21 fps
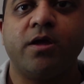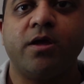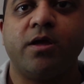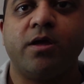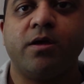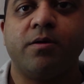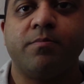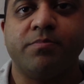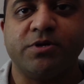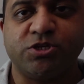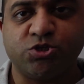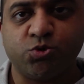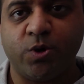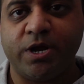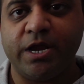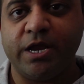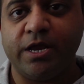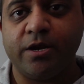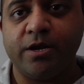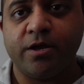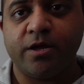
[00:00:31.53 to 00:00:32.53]
between
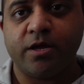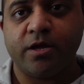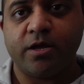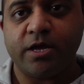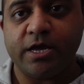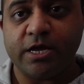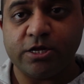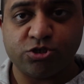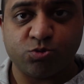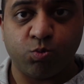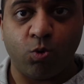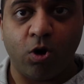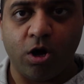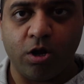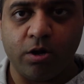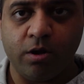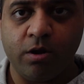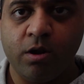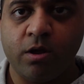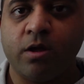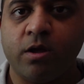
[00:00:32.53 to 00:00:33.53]
each one
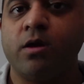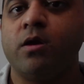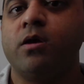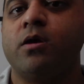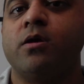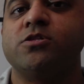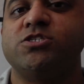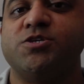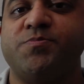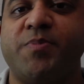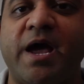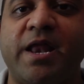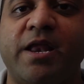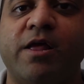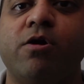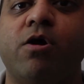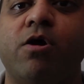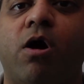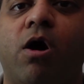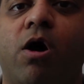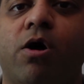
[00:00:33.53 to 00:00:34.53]
depending
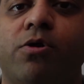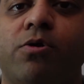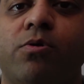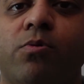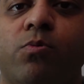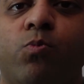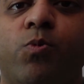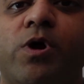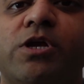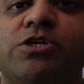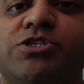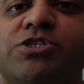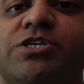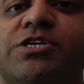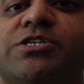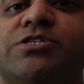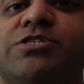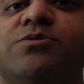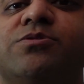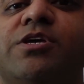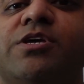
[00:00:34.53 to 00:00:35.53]
on which is
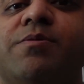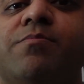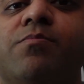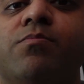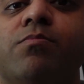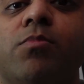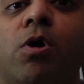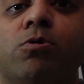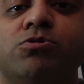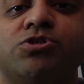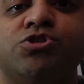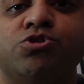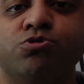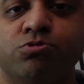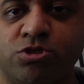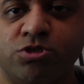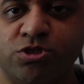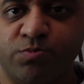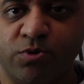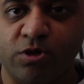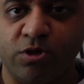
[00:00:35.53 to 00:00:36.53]
the most
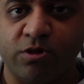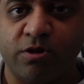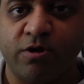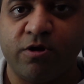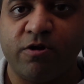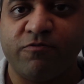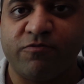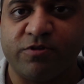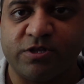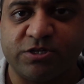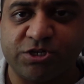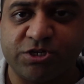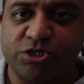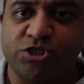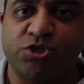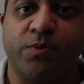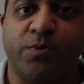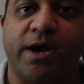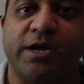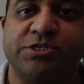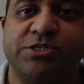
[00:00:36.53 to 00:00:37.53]
suitable for the
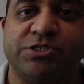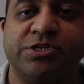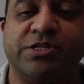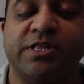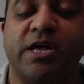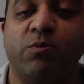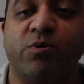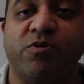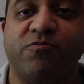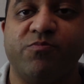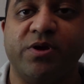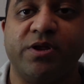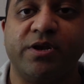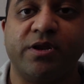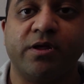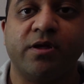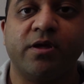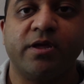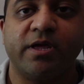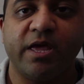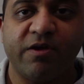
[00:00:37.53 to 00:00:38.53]
situation that we've been
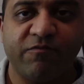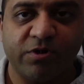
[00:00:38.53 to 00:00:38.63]
given.